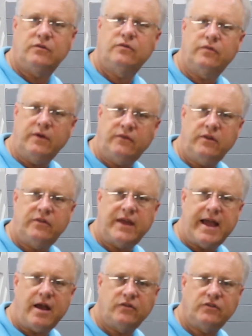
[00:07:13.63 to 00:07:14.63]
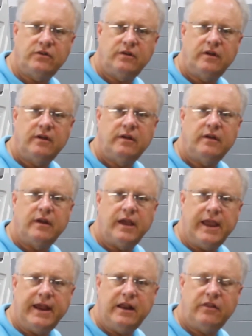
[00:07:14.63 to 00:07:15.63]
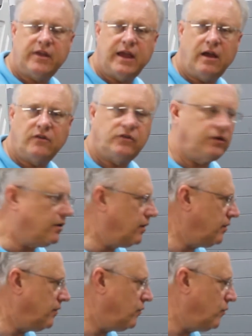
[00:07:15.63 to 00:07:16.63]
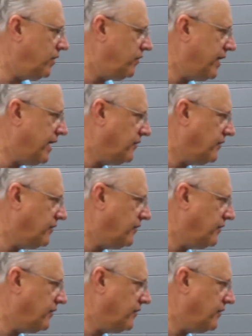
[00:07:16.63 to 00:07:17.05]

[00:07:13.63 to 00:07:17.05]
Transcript: 50,000, 80,000, and 120,000.